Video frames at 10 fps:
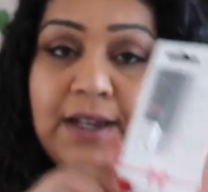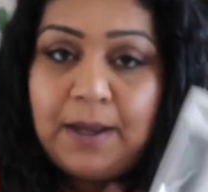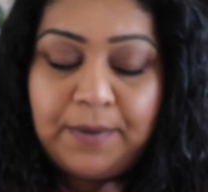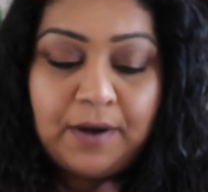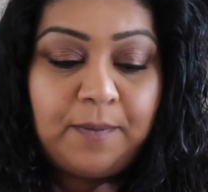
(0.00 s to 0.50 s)

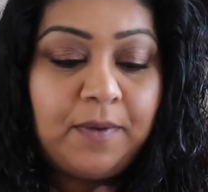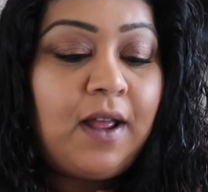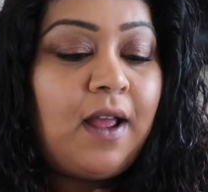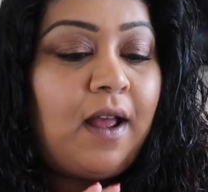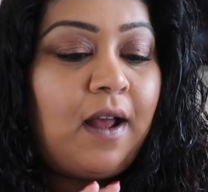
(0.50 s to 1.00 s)
lip balm.
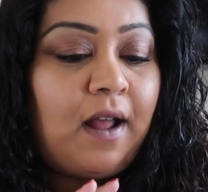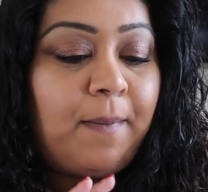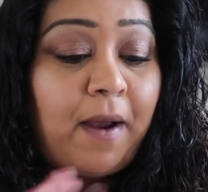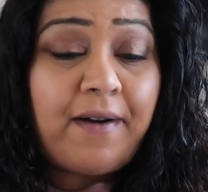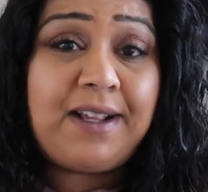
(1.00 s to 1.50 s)

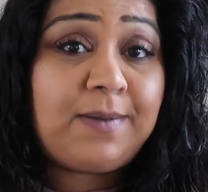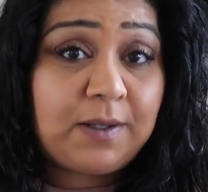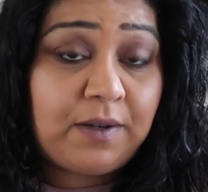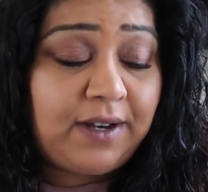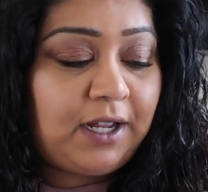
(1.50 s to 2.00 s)
Apparently it's meant
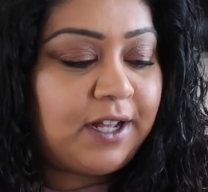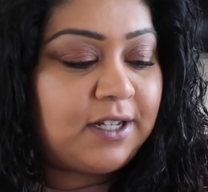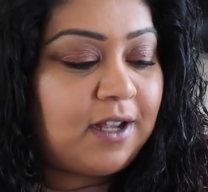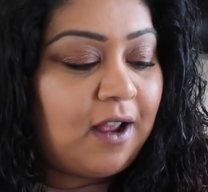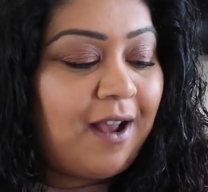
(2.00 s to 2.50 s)
to be really
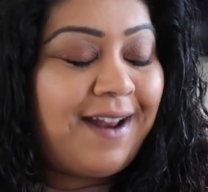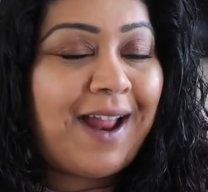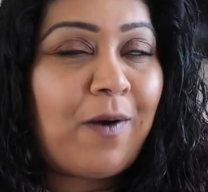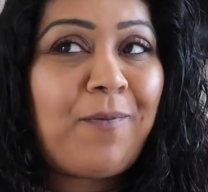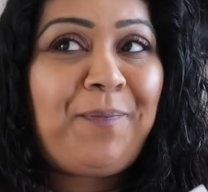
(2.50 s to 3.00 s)
good.
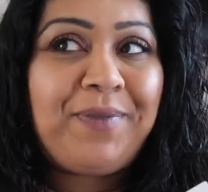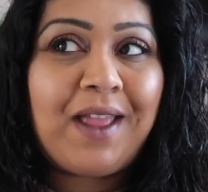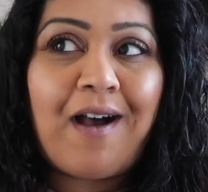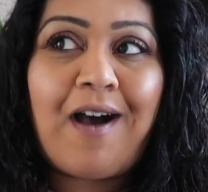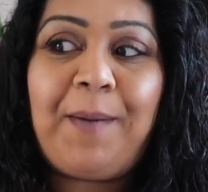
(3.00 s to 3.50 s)
Now,
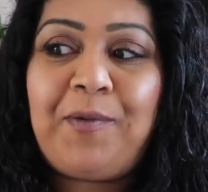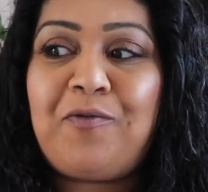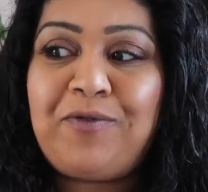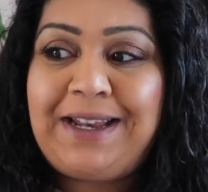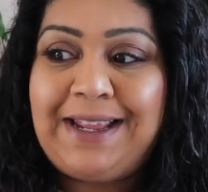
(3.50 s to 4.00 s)
I'm
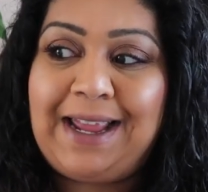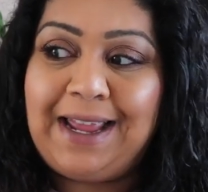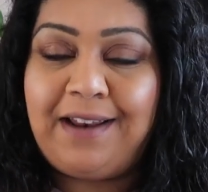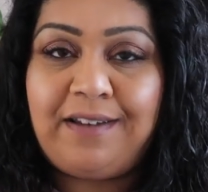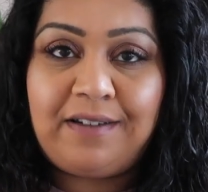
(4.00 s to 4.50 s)
not really
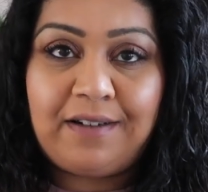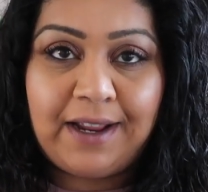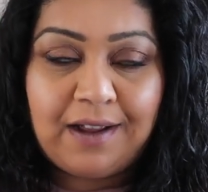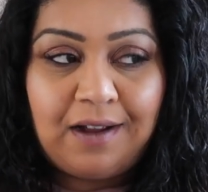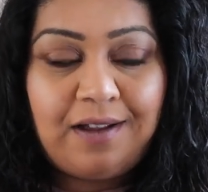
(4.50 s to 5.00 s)
in, like,